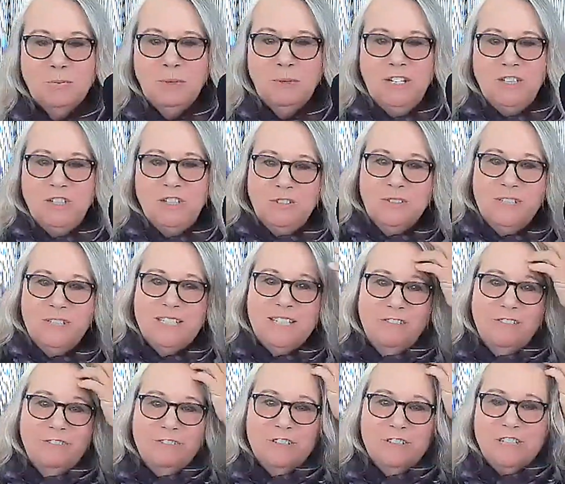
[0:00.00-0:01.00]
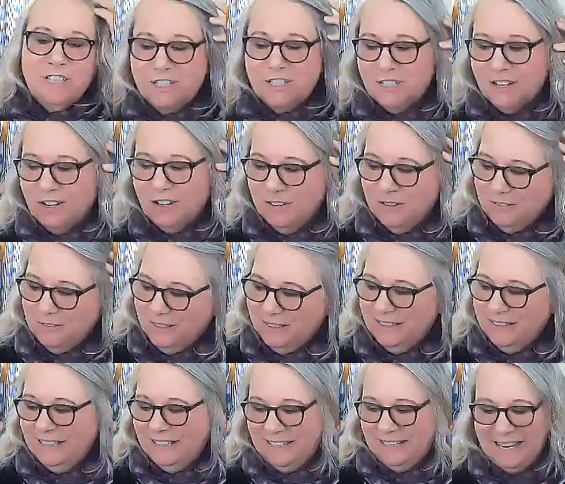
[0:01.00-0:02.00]
what I do in San Francisco.
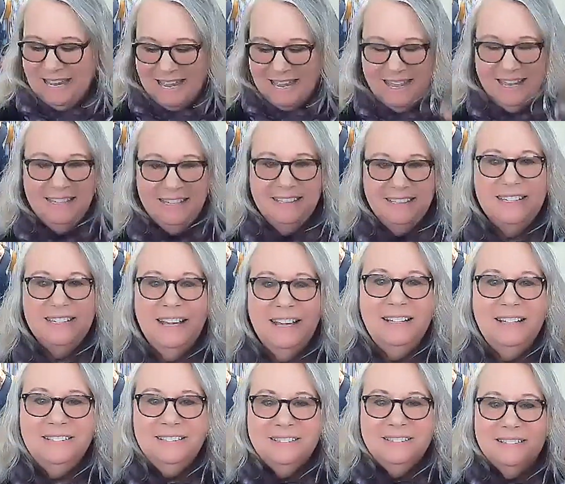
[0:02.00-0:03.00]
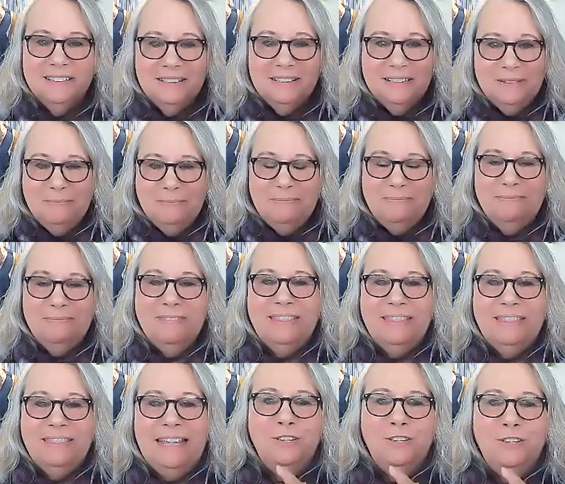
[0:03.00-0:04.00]
And I, I
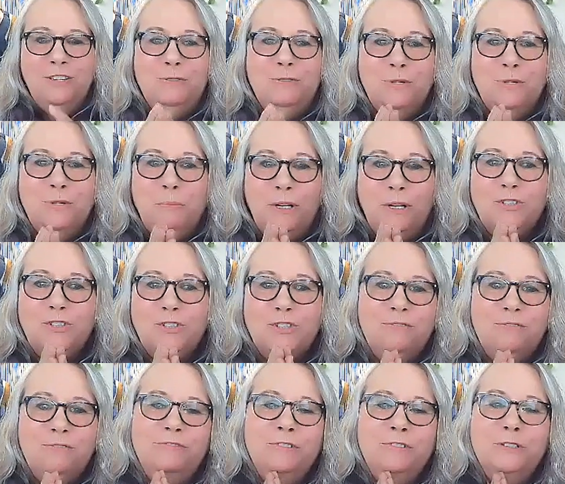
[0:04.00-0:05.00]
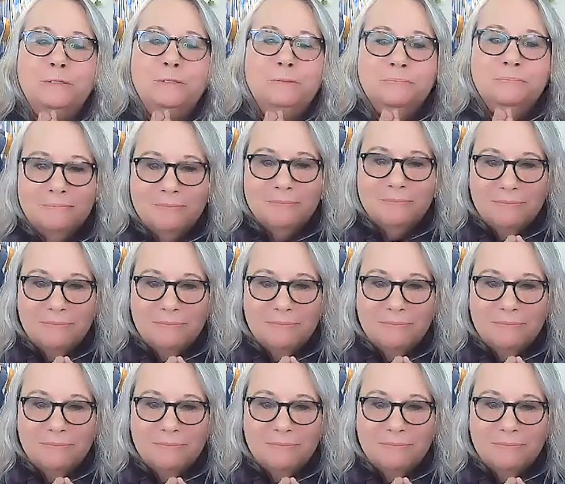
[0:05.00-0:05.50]
thank you so much for yeah